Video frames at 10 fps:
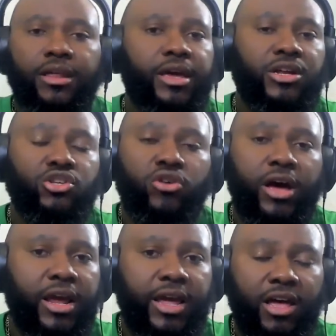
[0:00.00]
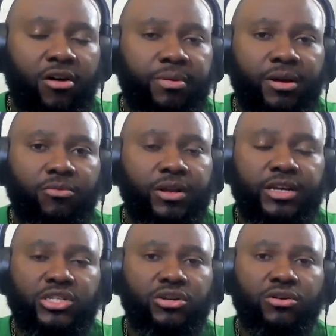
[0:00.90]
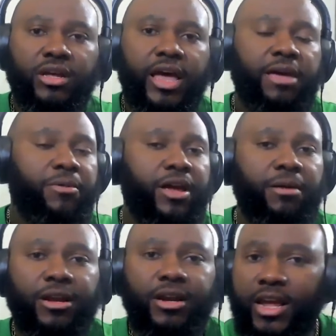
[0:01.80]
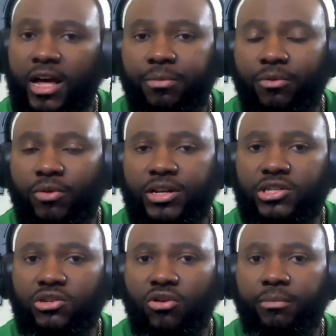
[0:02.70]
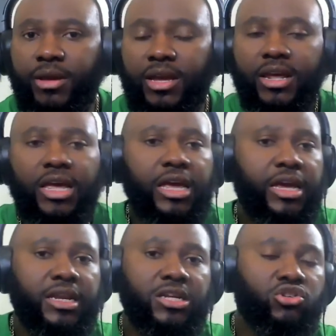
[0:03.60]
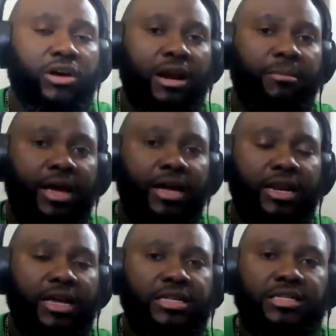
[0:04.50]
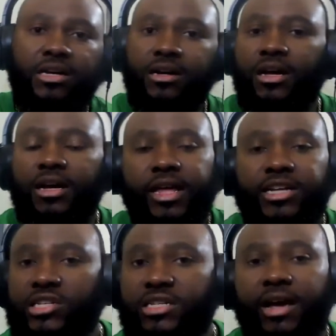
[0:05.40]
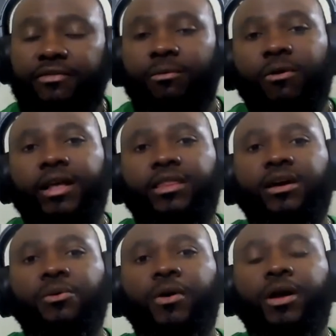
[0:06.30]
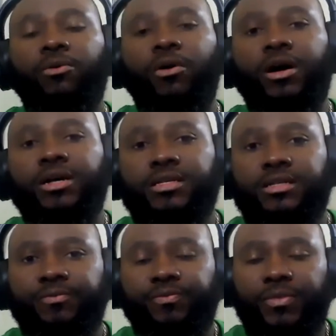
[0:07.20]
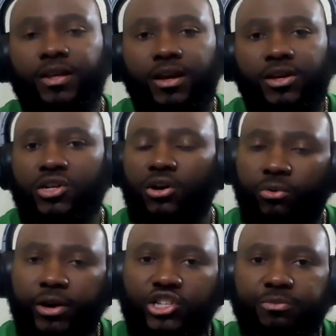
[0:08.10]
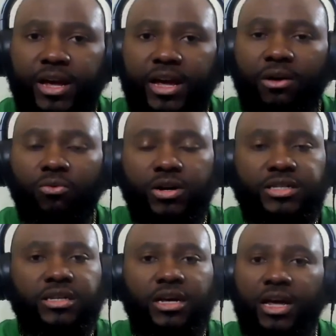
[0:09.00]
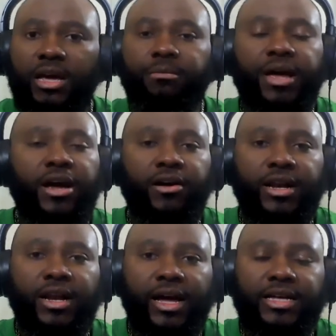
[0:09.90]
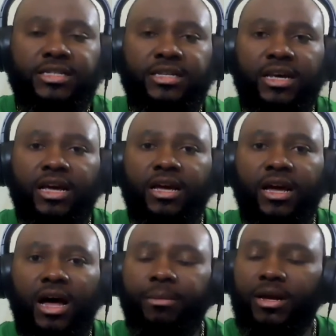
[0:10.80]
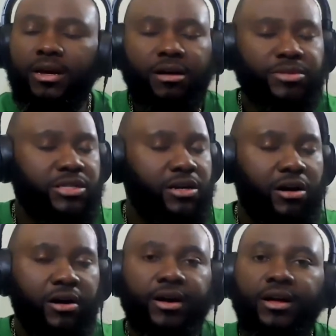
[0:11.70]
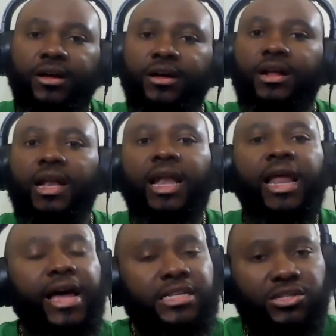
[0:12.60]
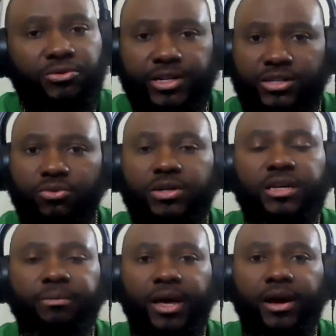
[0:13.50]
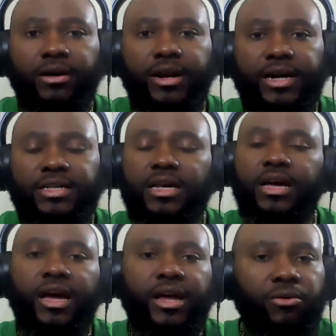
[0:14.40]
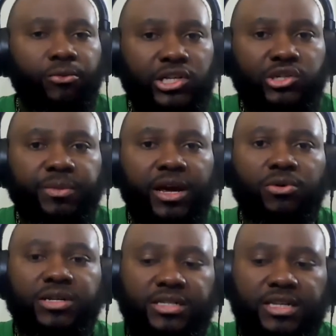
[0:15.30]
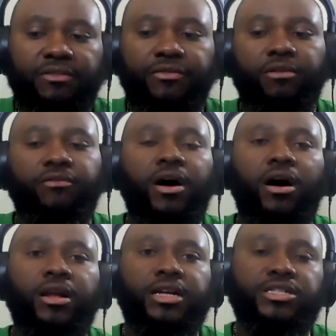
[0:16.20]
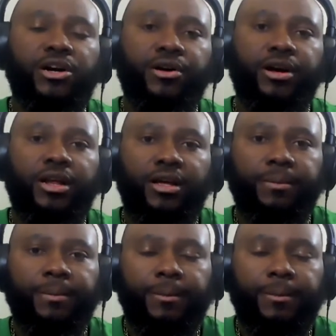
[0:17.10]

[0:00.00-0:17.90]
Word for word: They didn't try to help him with his. Abraham didn't help him with his torment. He didn't try to make it easier. They just left him right there where he was. So the rich man was in paradise. I mean, I'm sorry. Lazarus was in paradise and the rich man was suffering for all eternity.